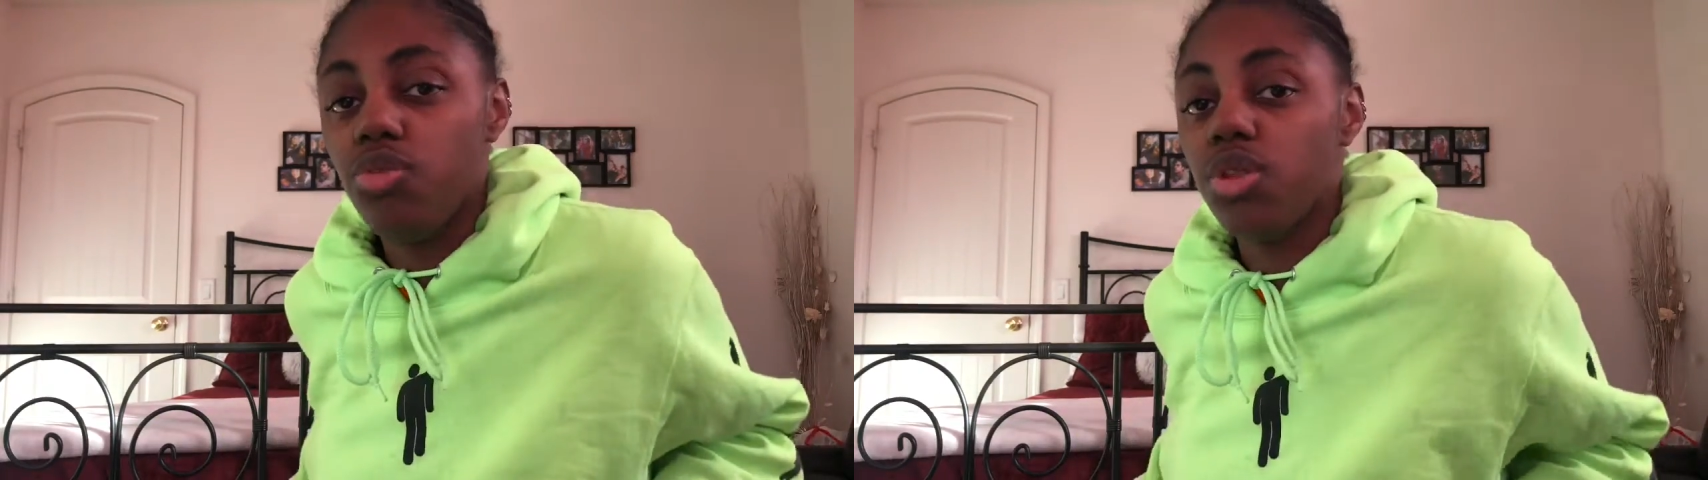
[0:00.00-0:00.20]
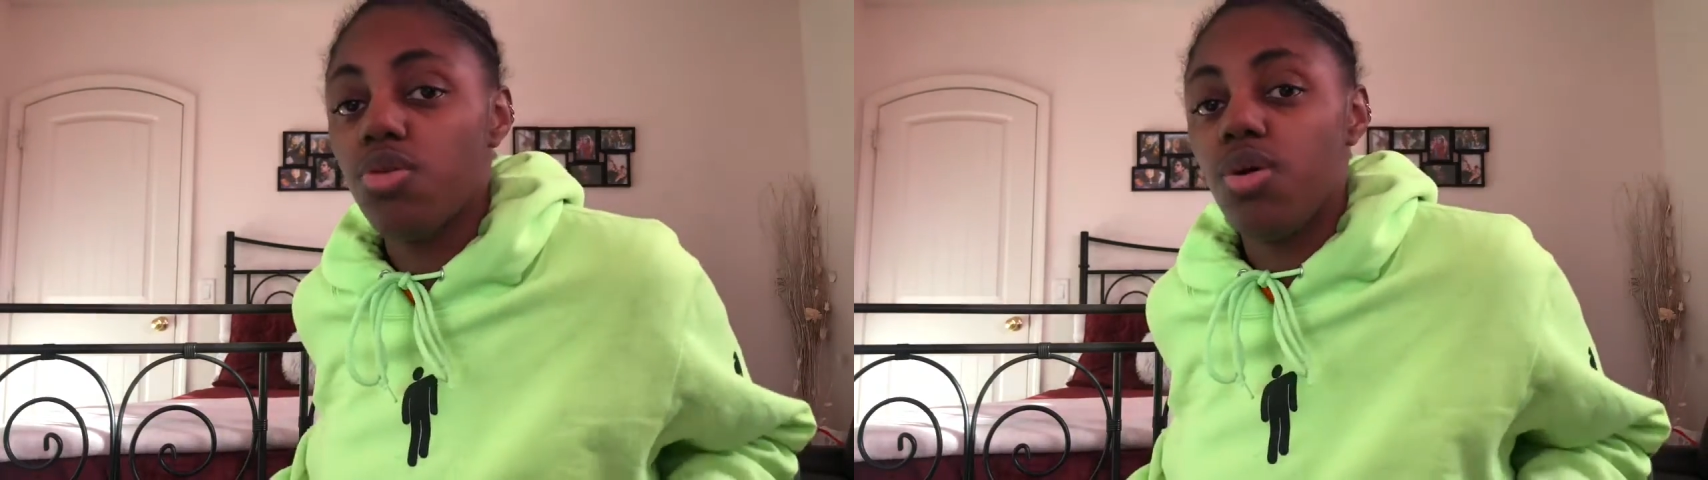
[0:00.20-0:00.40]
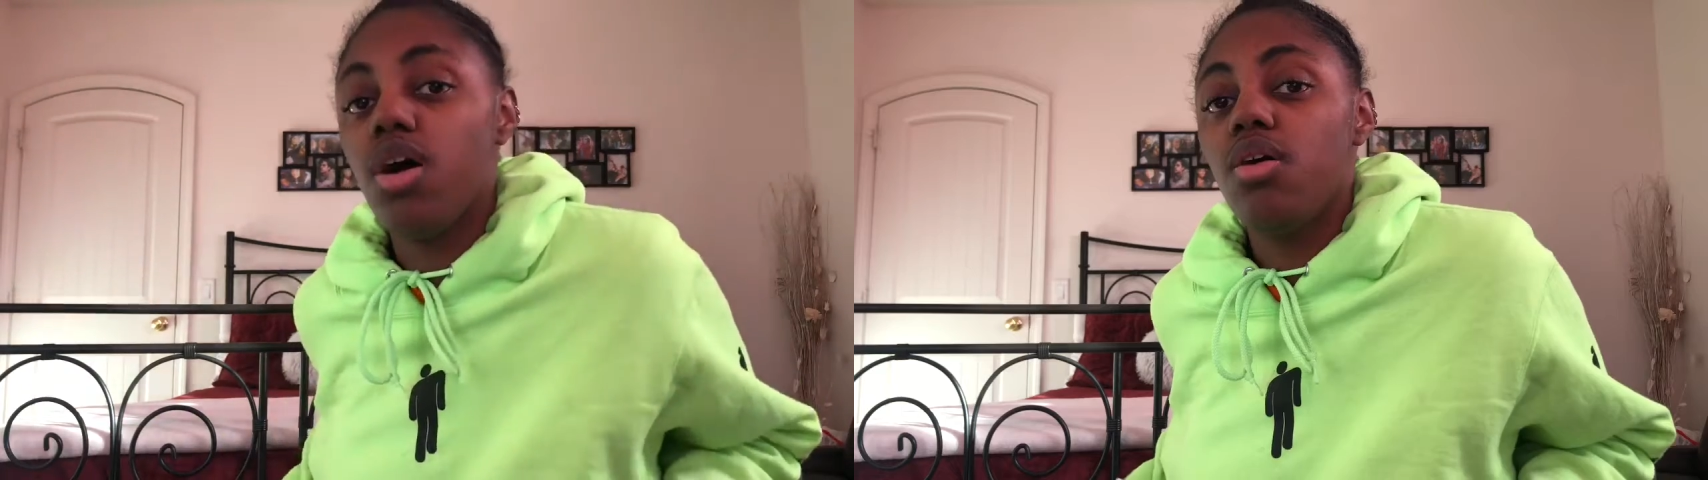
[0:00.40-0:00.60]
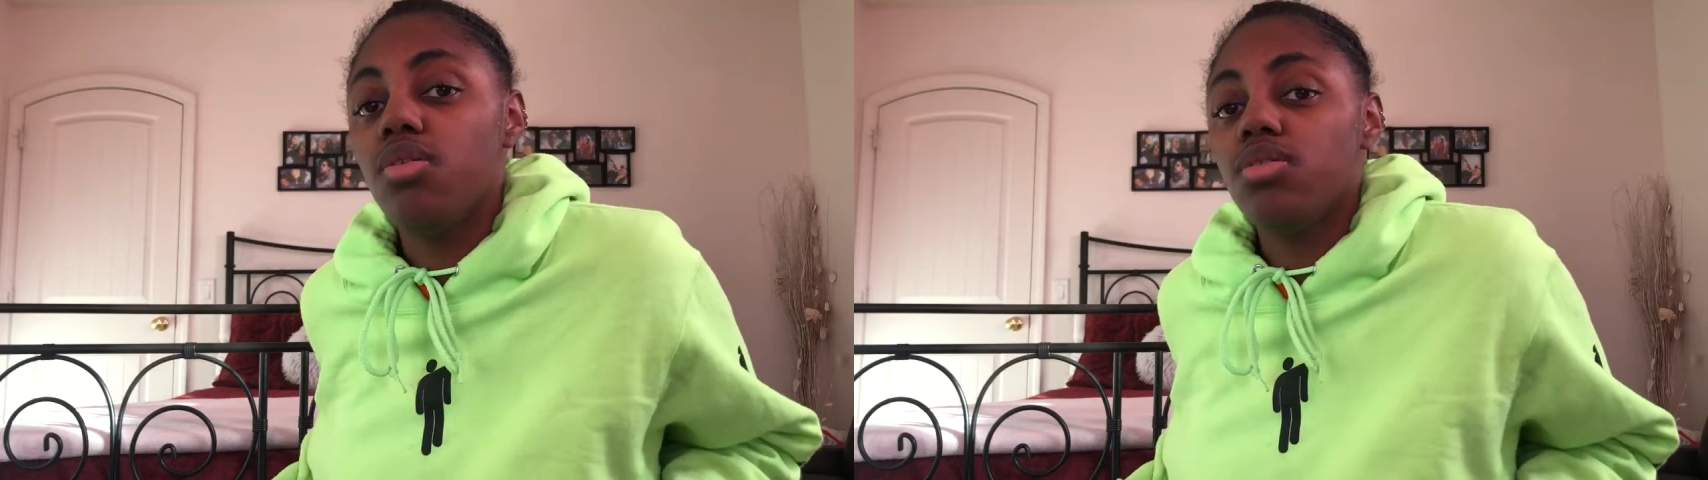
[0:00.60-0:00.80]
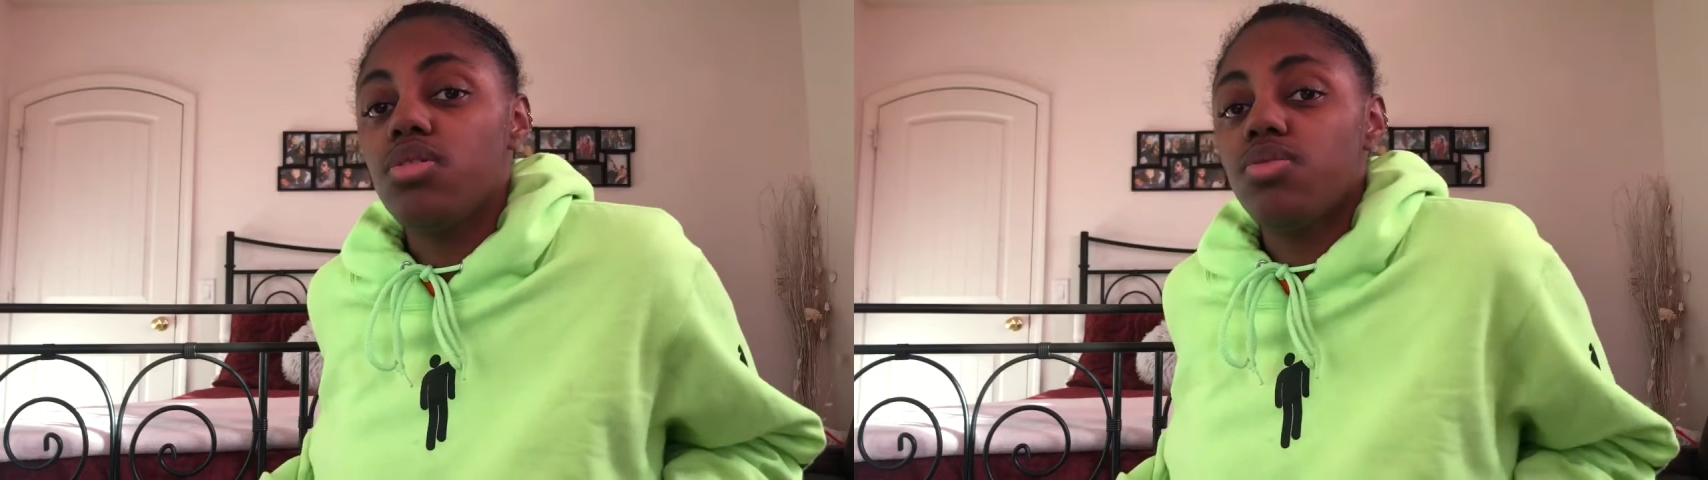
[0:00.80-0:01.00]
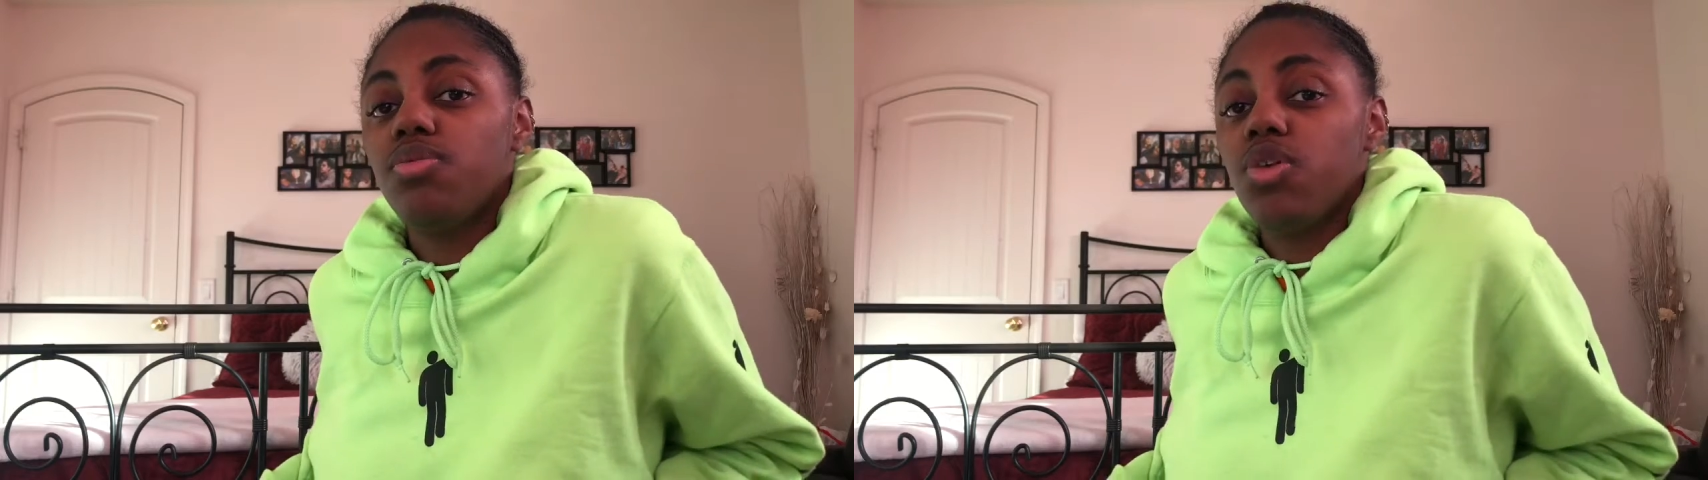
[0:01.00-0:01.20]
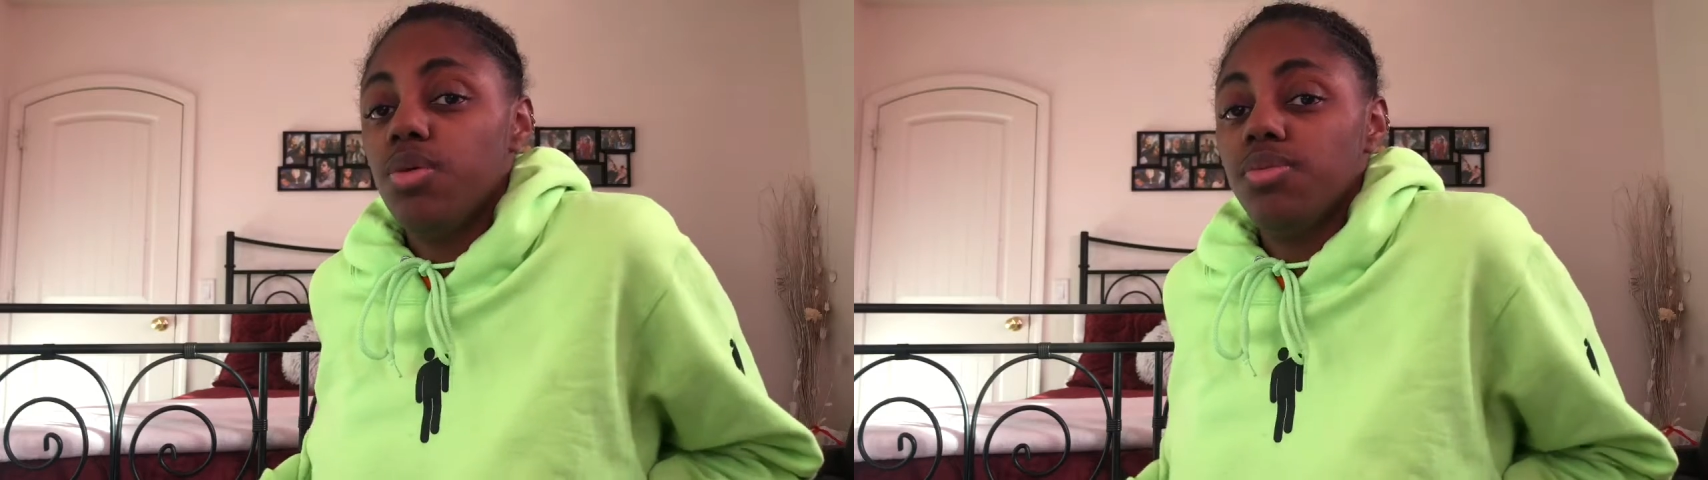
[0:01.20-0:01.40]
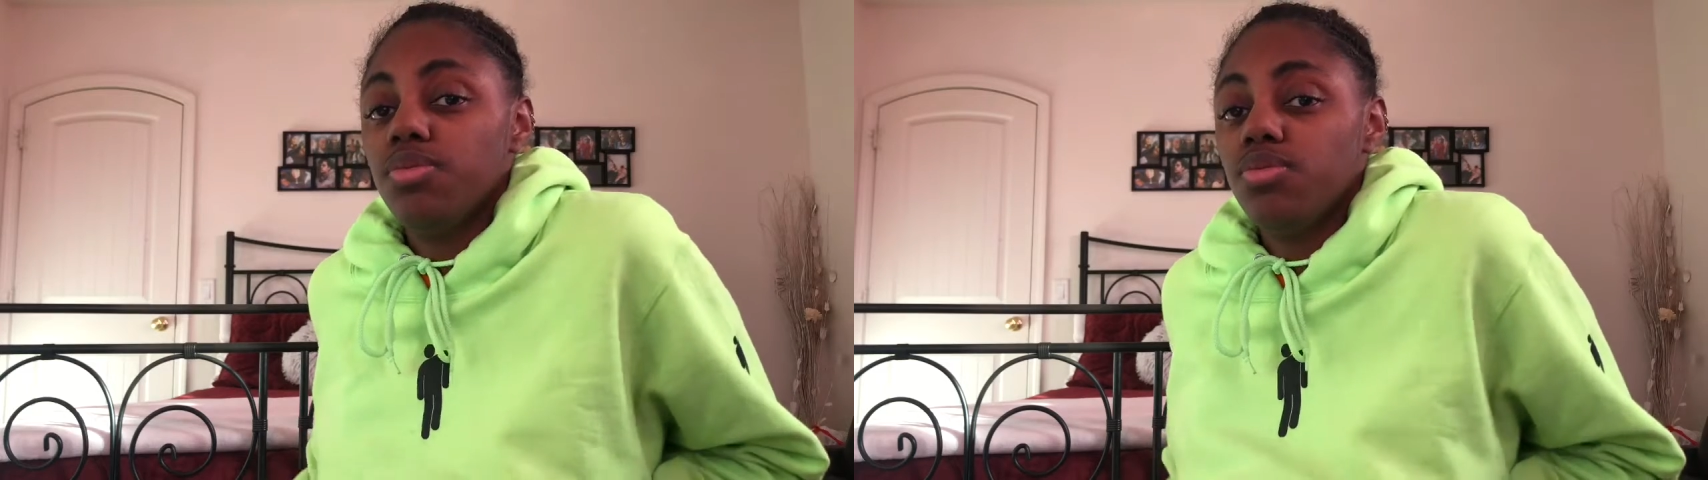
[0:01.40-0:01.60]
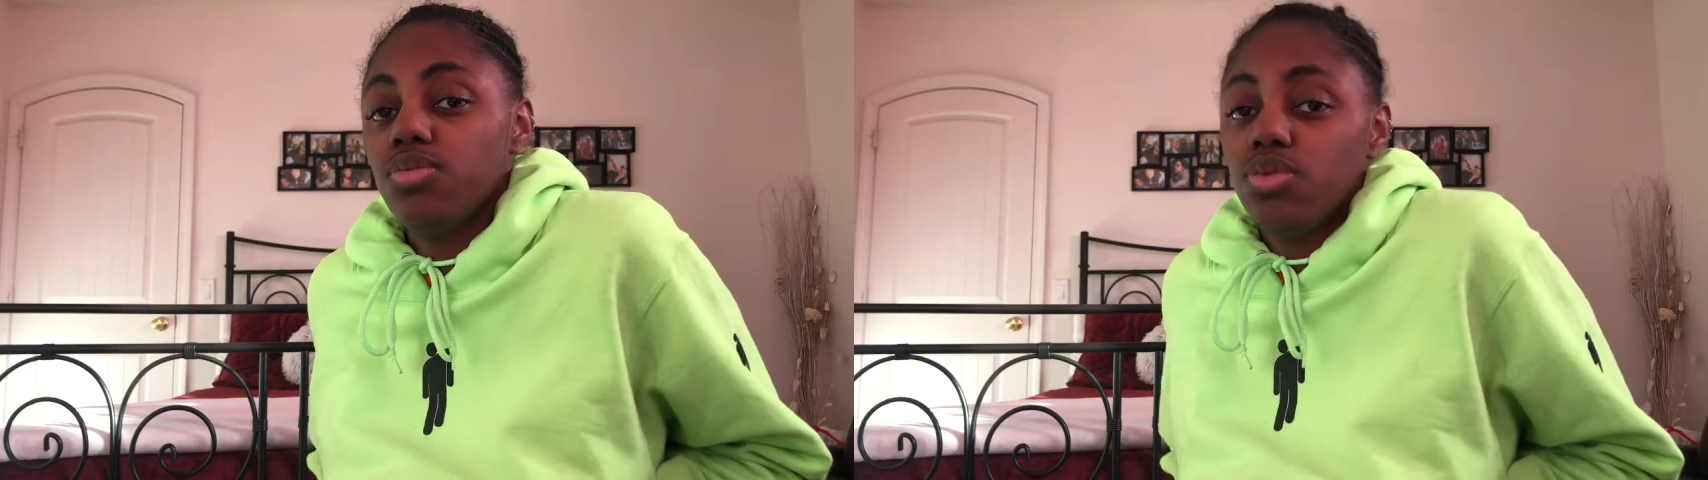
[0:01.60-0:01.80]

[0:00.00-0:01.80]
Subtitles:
really well from